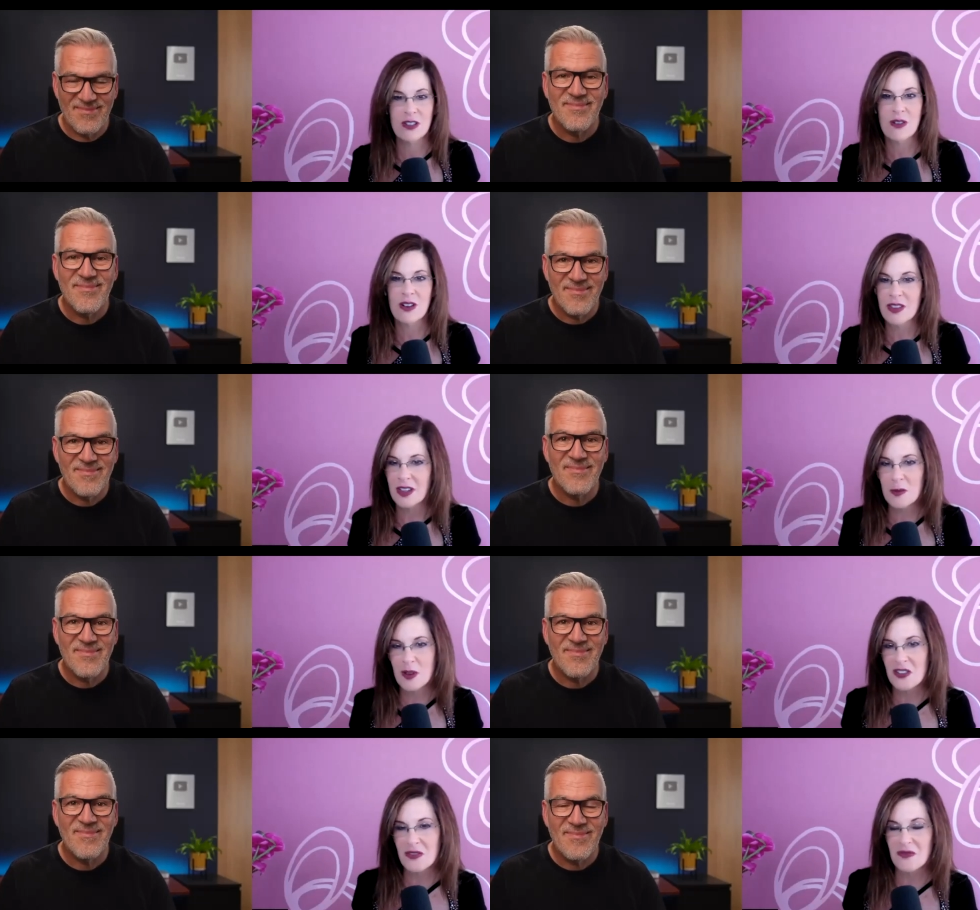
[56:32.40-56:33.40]
Speaker 1: who are thinking
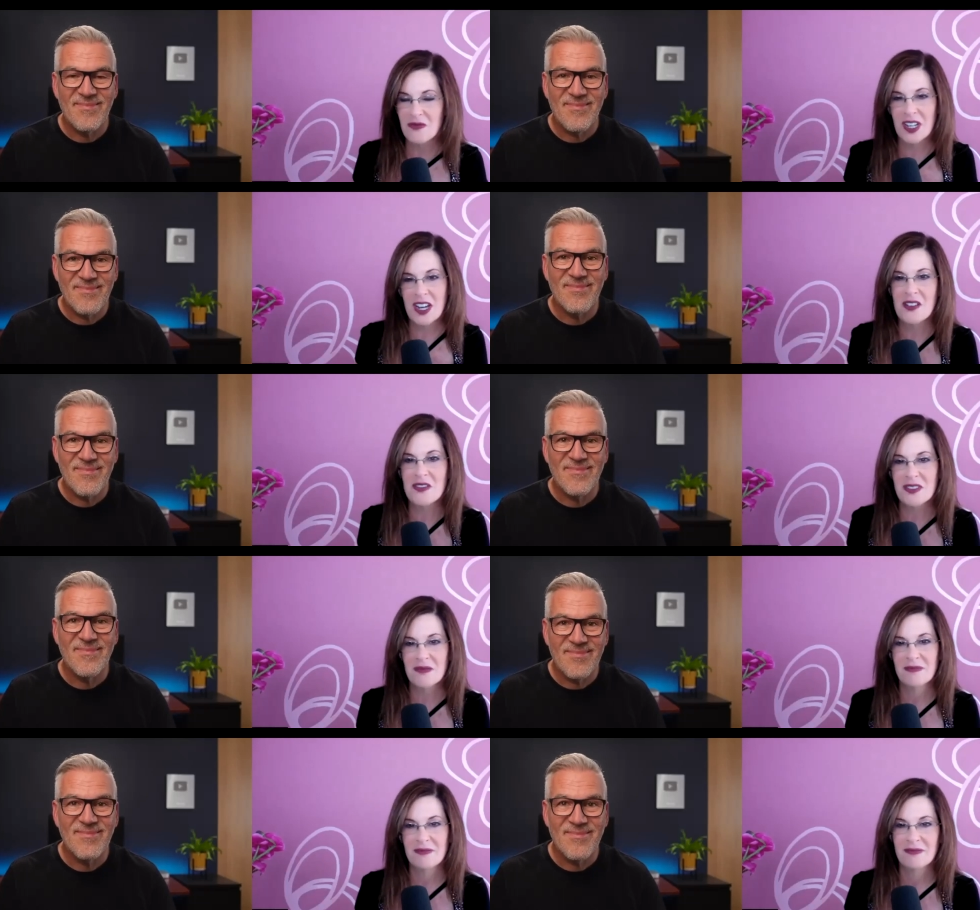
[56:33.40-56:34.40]
about doing videos
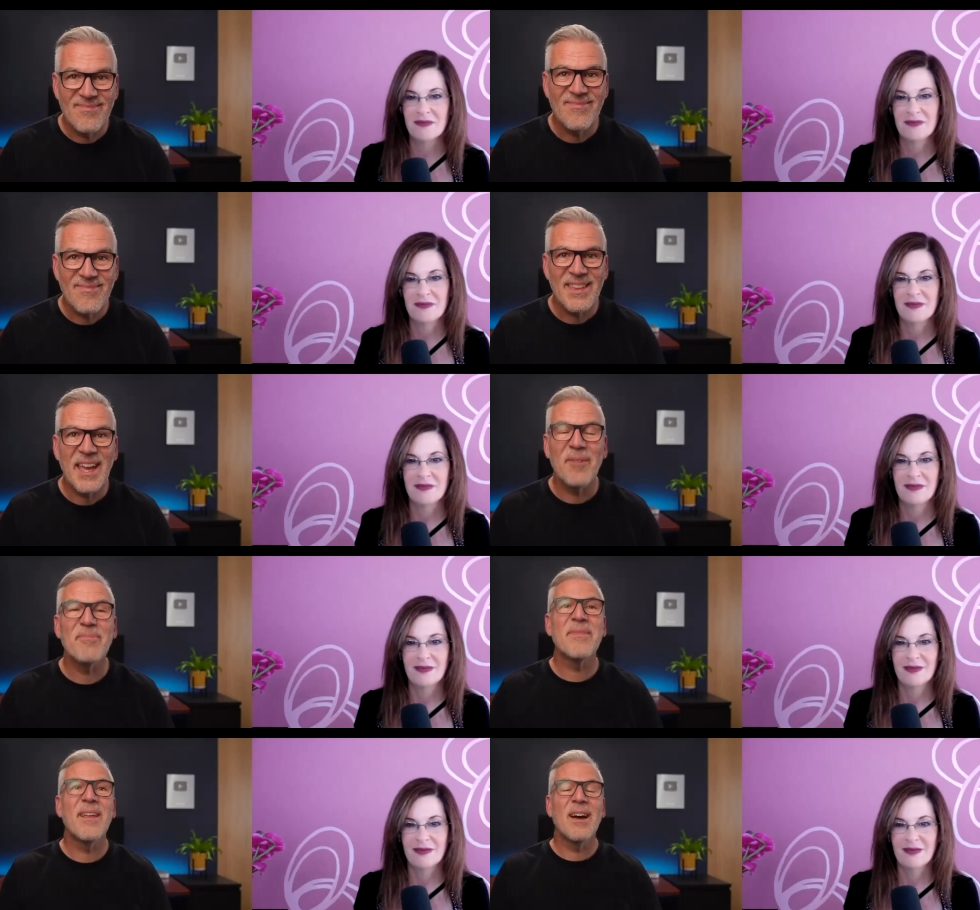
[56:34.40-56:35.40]
Speaker 2: yeah
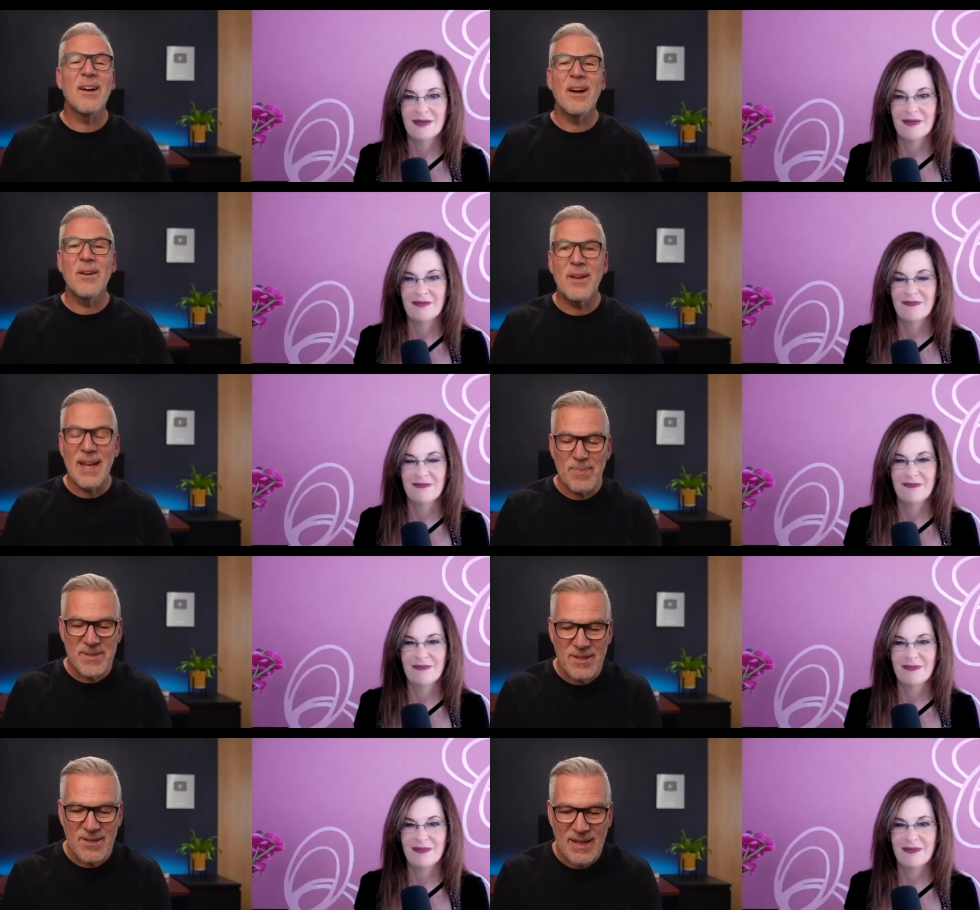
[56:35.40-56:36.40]
i, I would
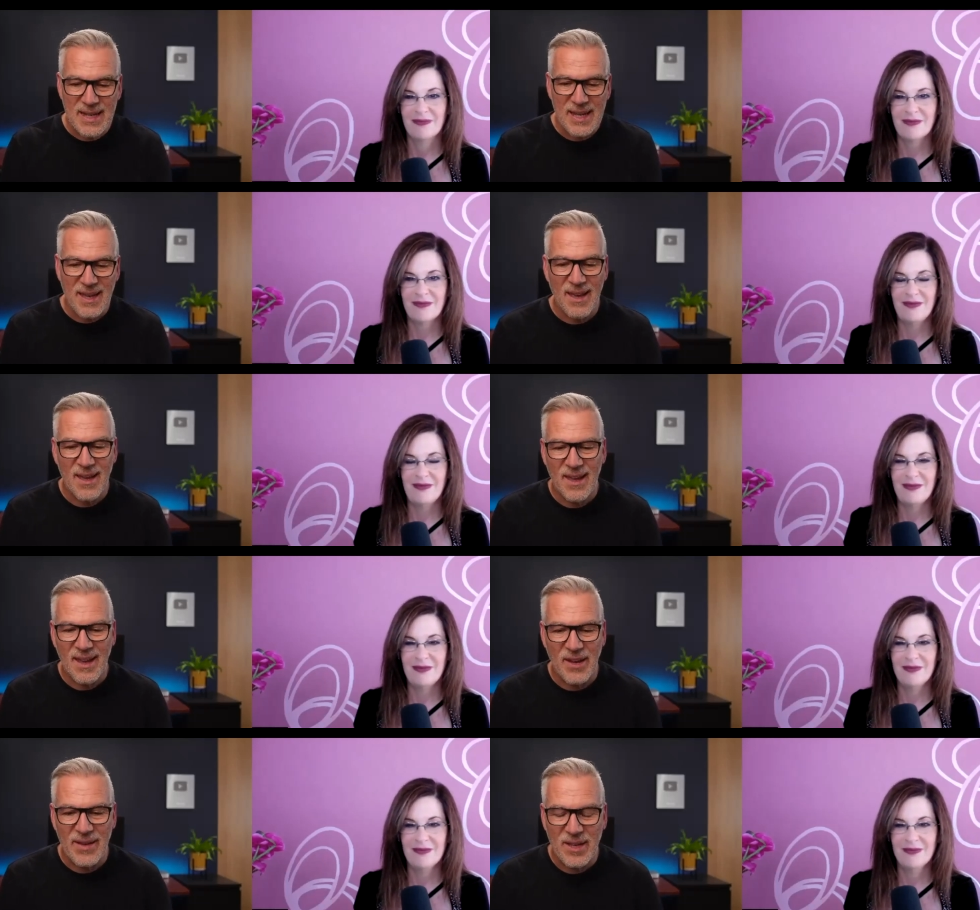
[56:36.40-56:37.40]
absolutely
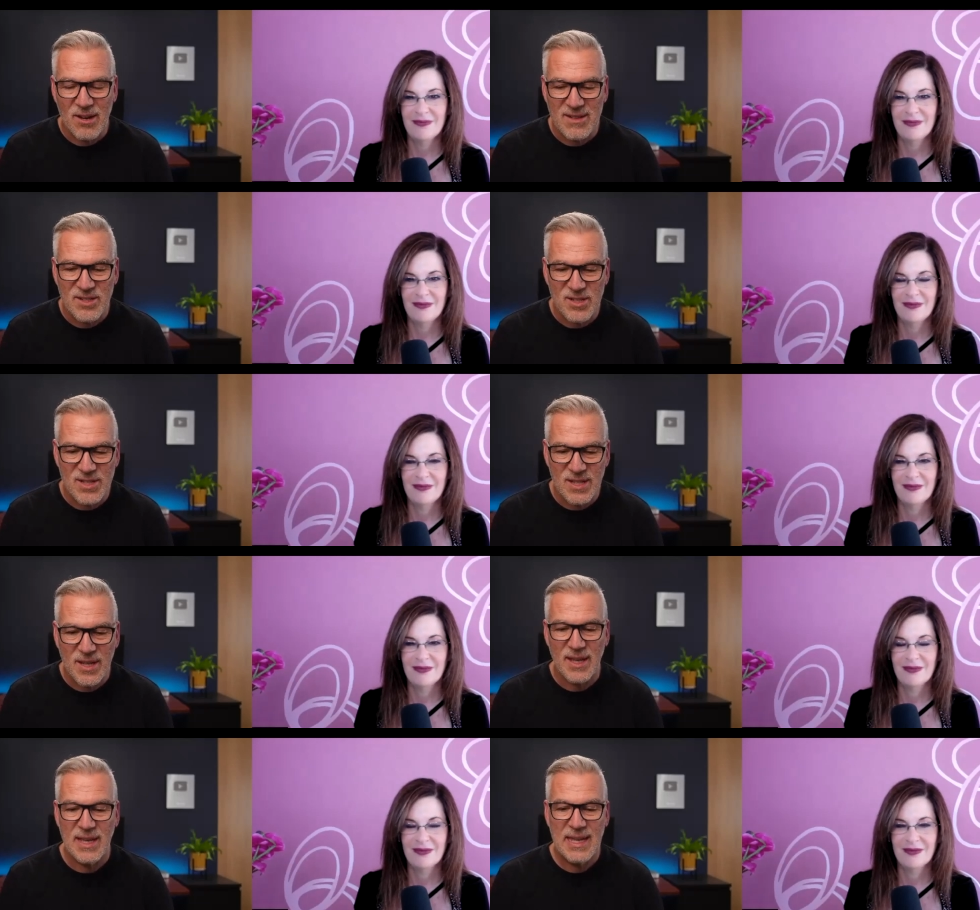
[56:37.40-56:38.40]
you know encourage you
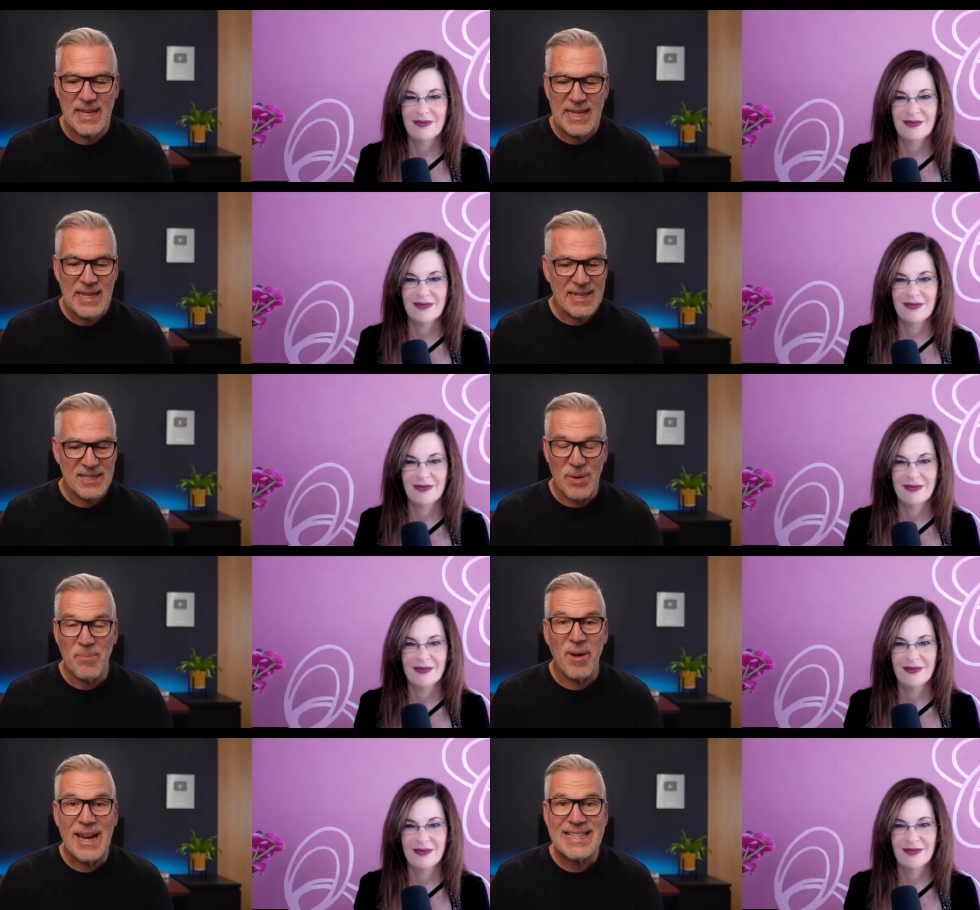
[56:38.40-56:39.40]
to to
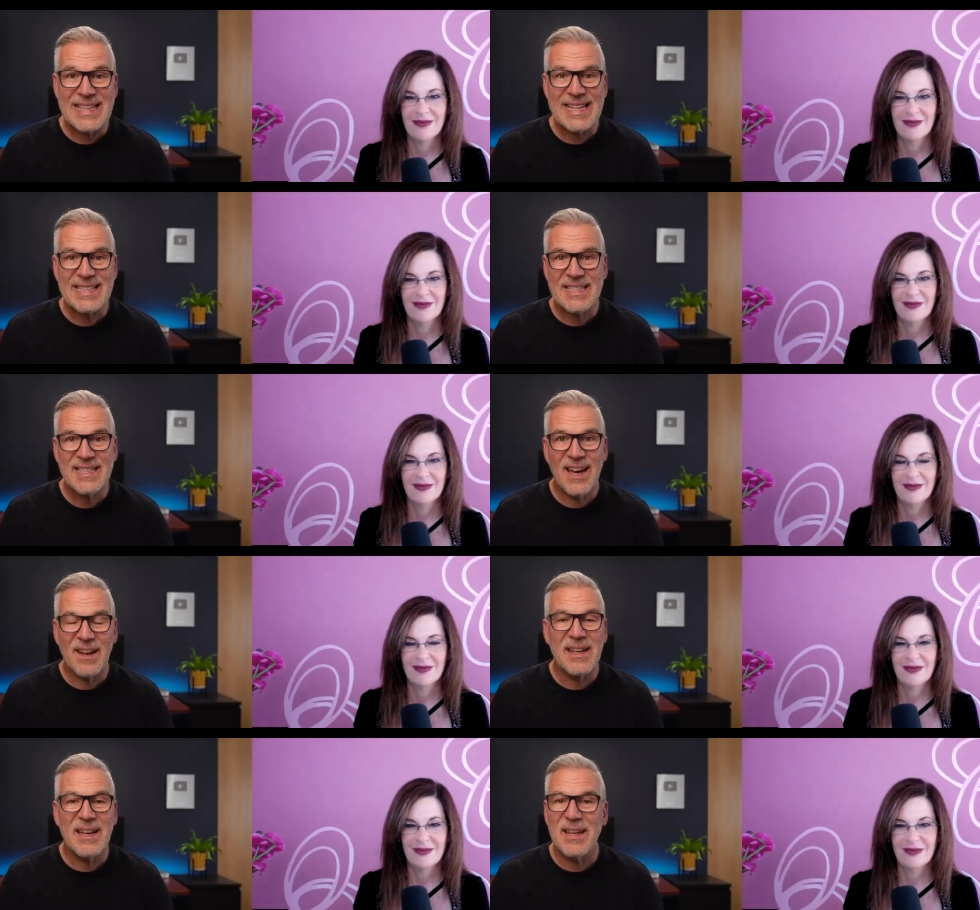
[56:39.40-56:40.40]
embrace this i
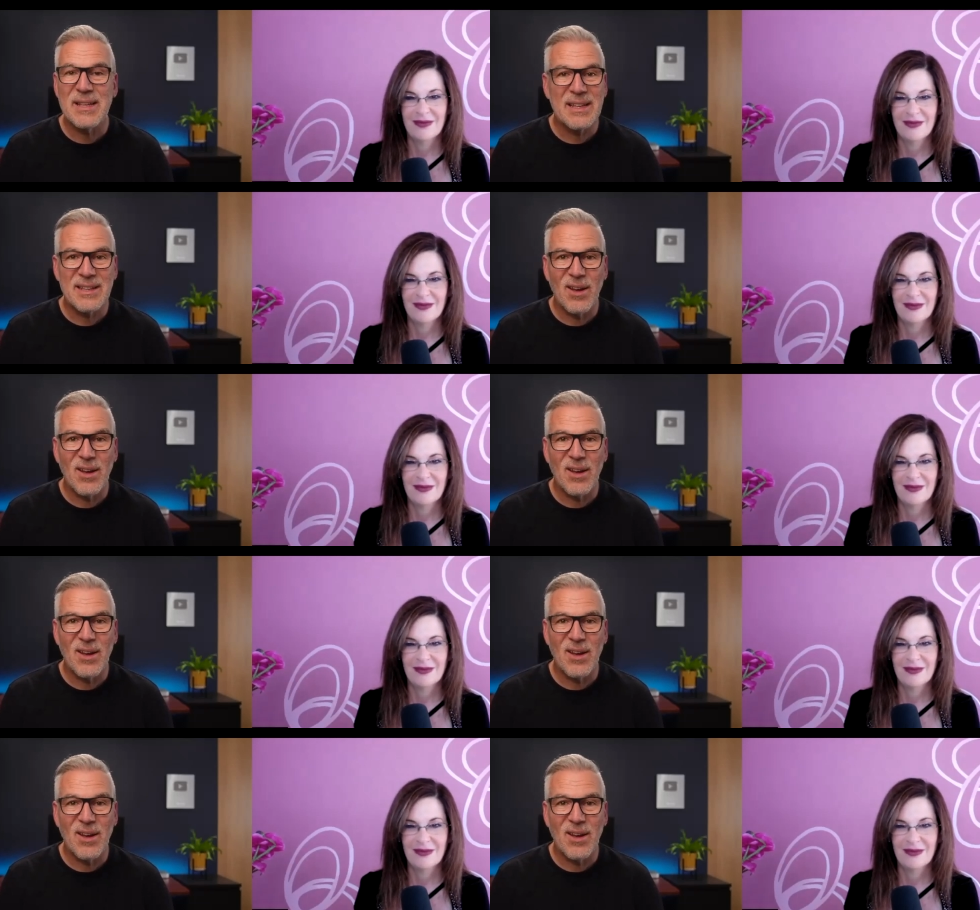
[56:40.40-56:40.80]
don't i don't